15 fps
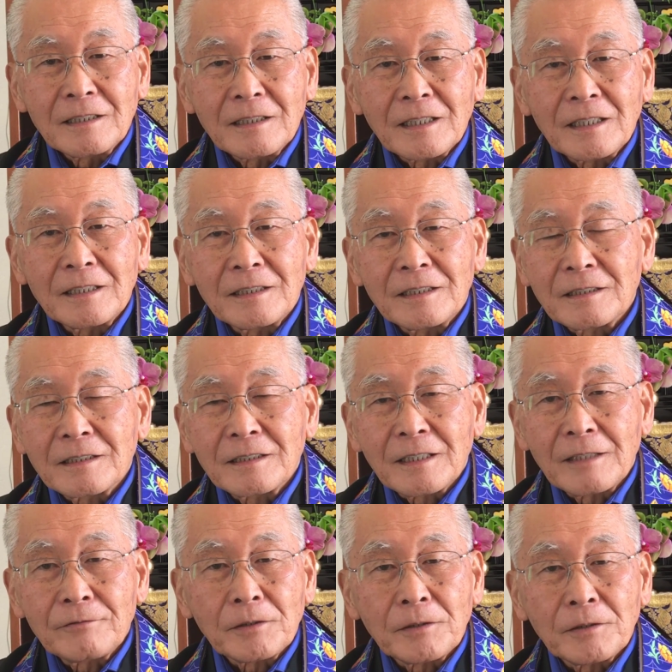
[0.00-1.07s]
They
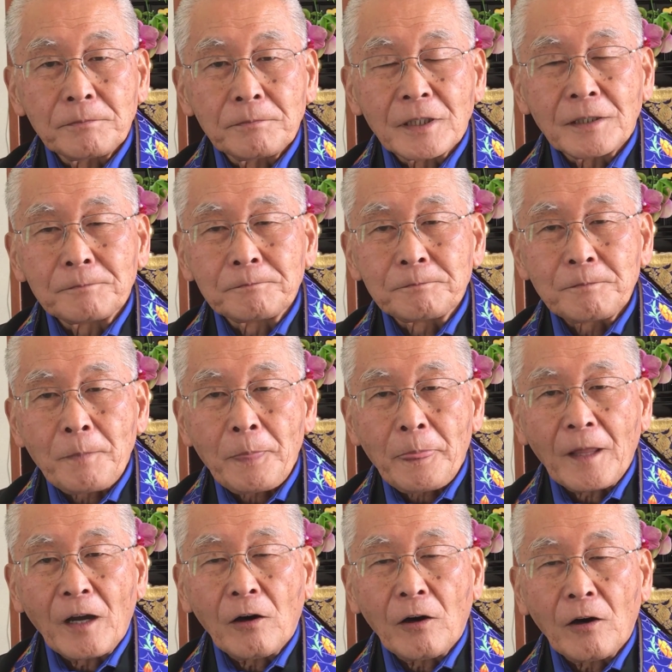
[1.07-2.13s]
gave up um,
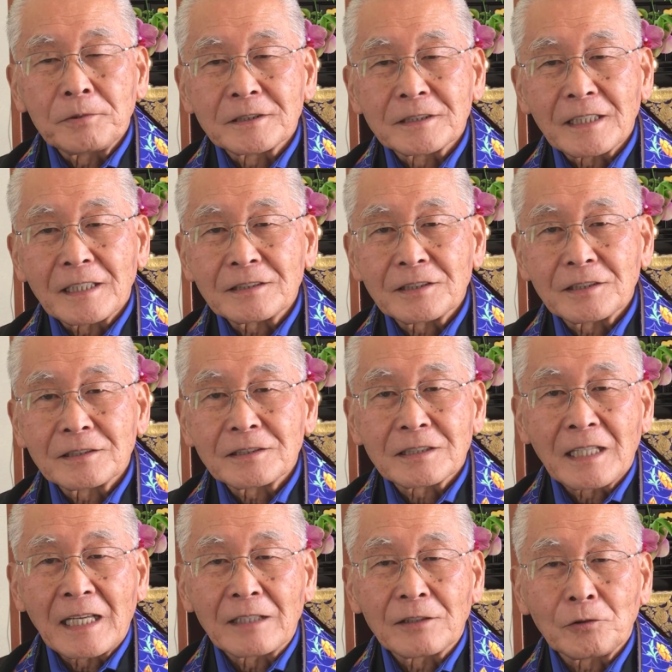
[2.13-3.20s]
all possessions,
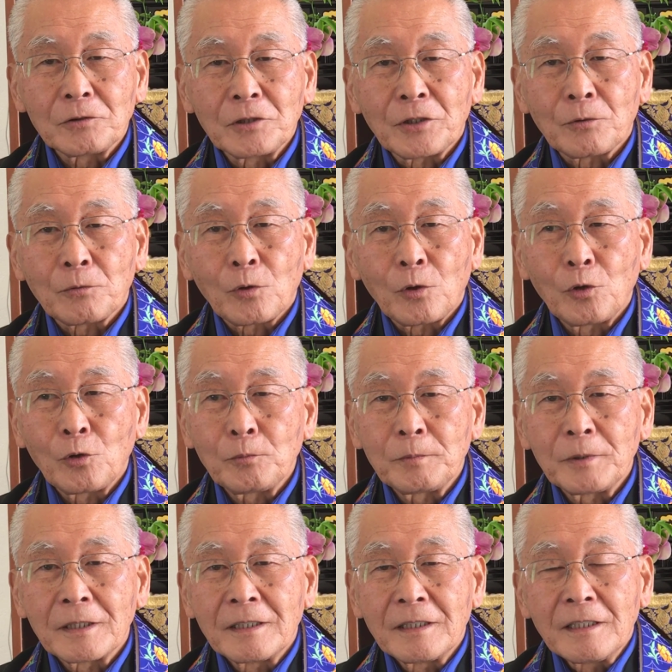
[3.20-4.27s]
had only a
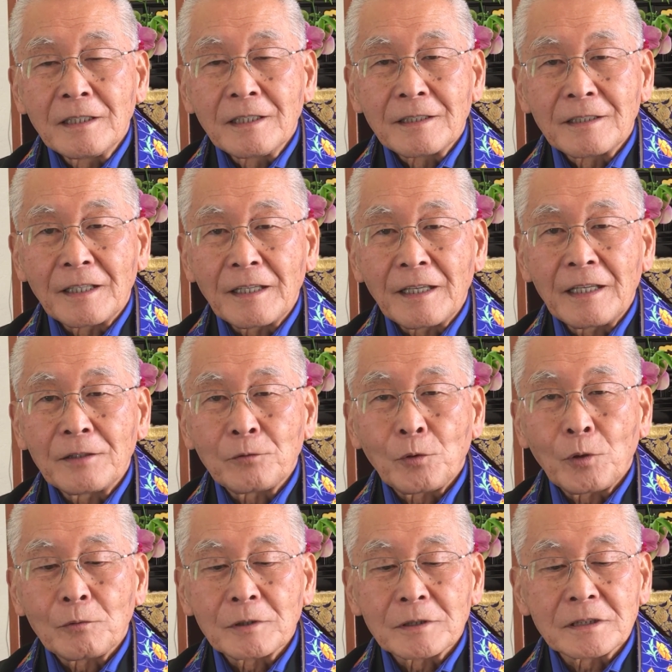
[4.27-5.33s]
robe. They ate
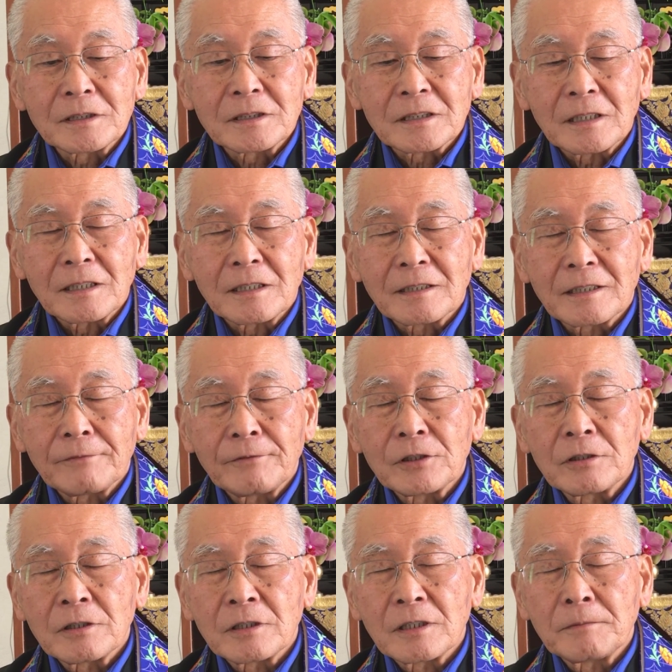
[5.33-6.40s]
what was uh,
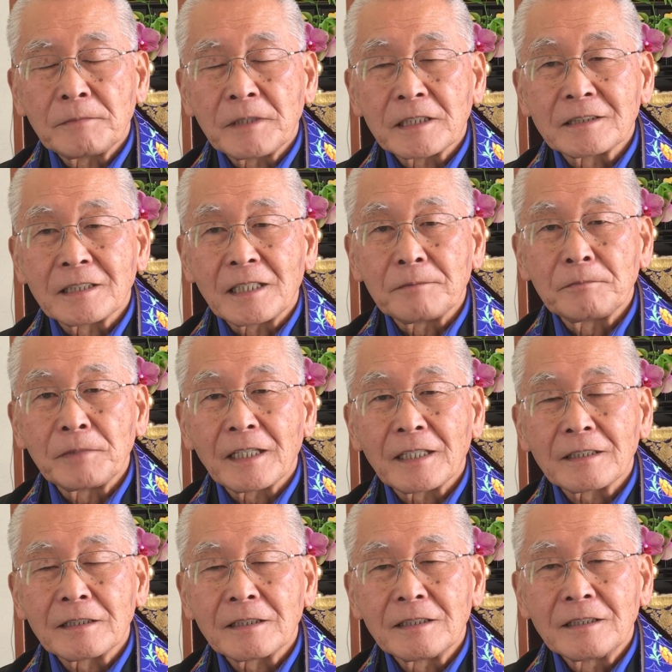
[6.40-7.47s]
given to them as they
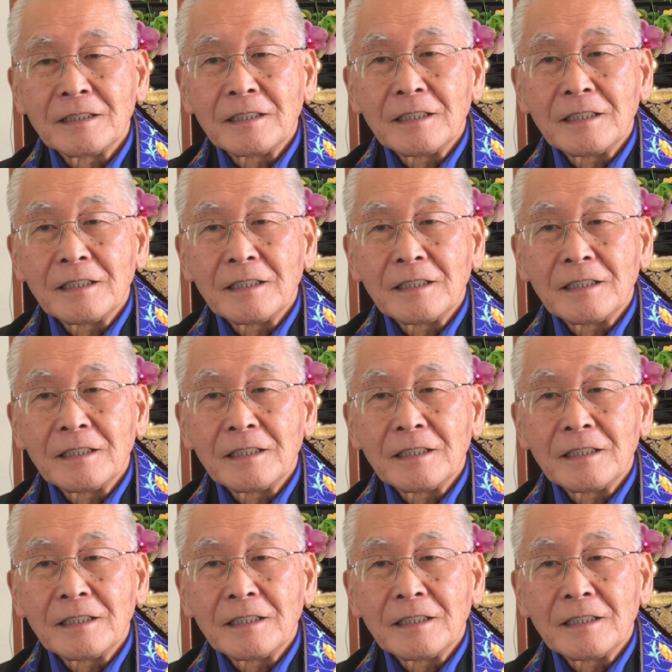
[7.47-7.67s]
begged.